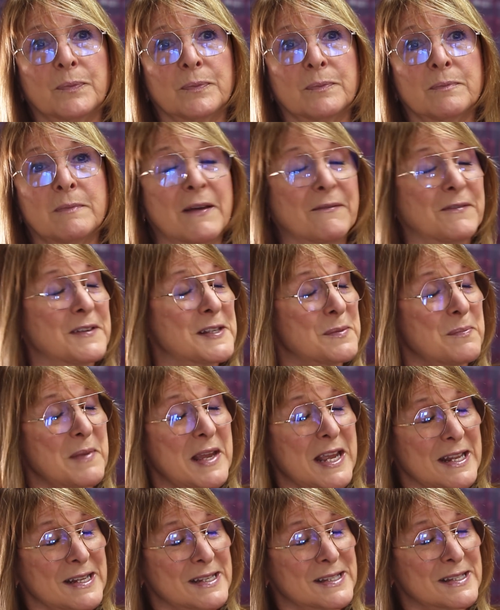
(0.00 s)
Memphis
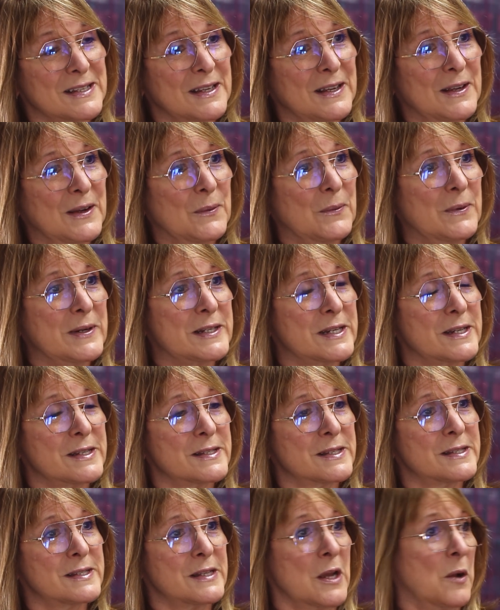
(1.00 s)
Meats, which is
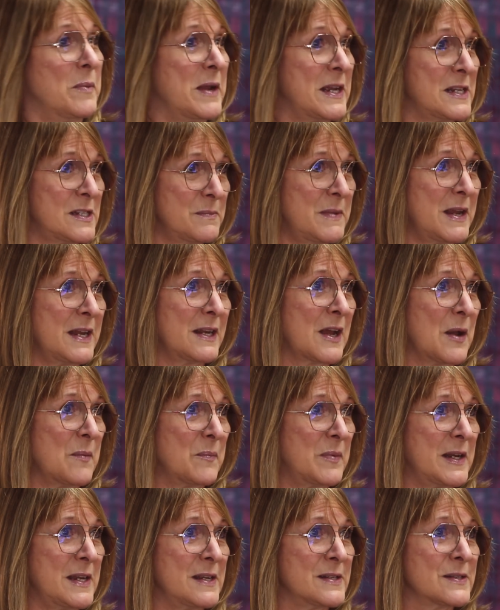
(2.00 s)
a cell-based meat
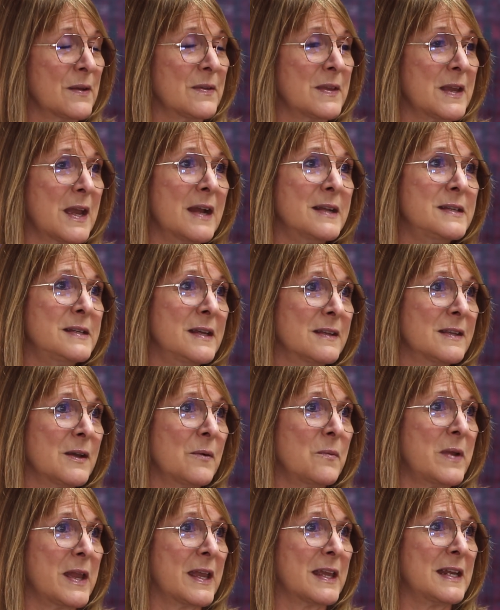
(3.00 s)
company. So the idea
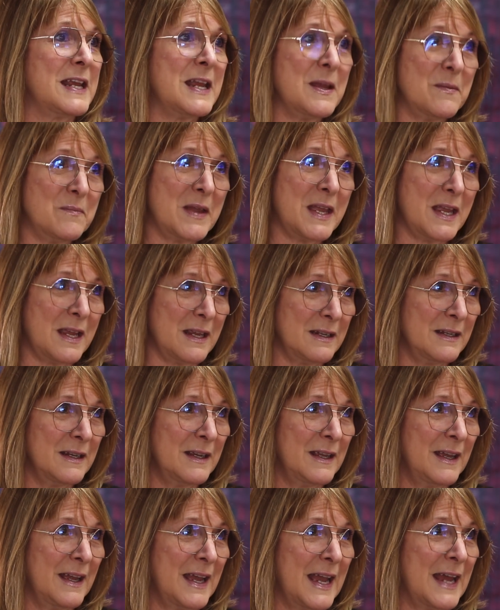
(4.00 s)
that we can eat meat
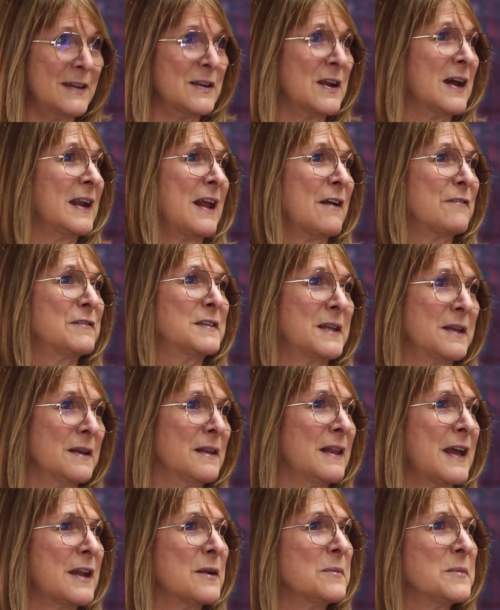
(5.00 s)
and not have to
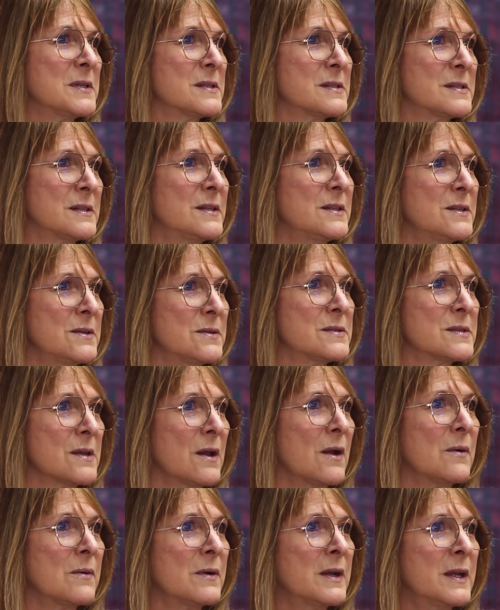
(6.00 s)
kill animals to do
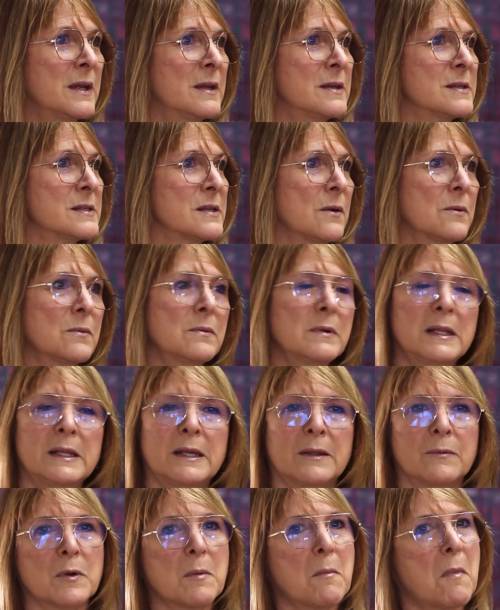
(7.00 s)
so. So
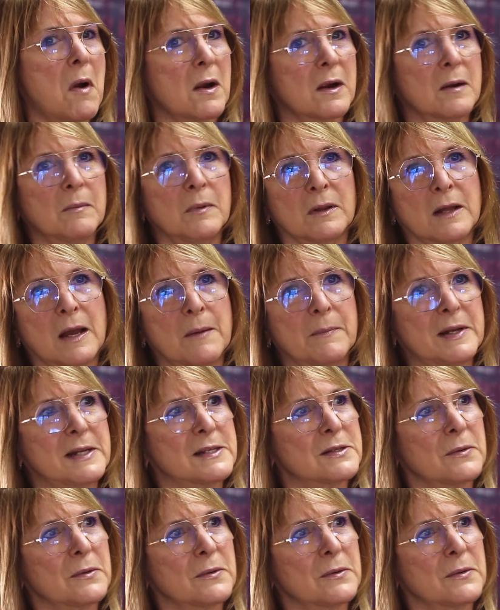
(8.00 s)
really a remarkable company.